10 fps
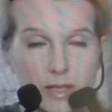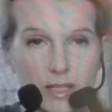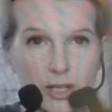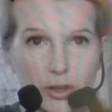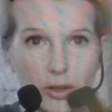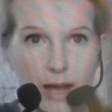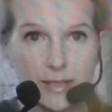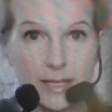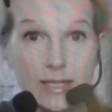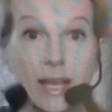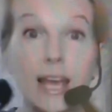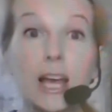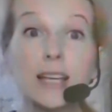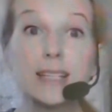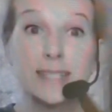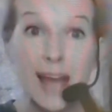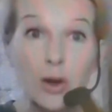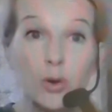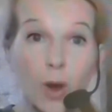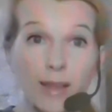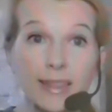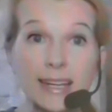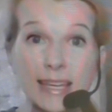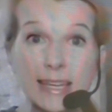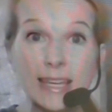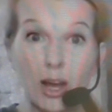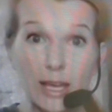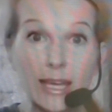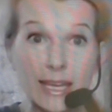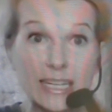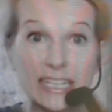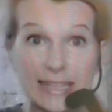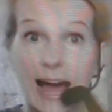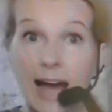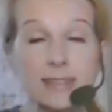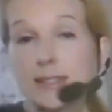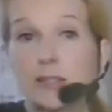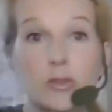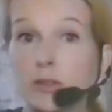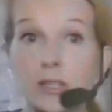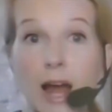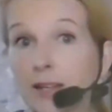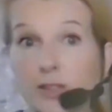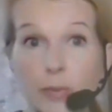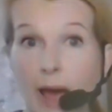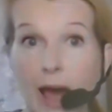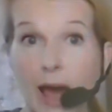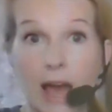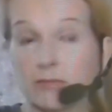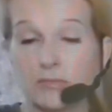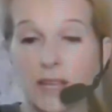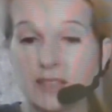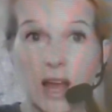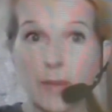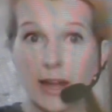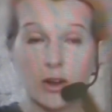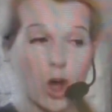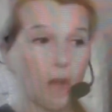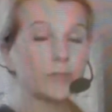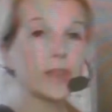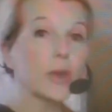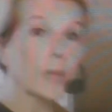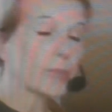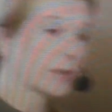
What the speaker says: to teach their classes. Sound quality in class, not so bad. It's not bad at all. But I'm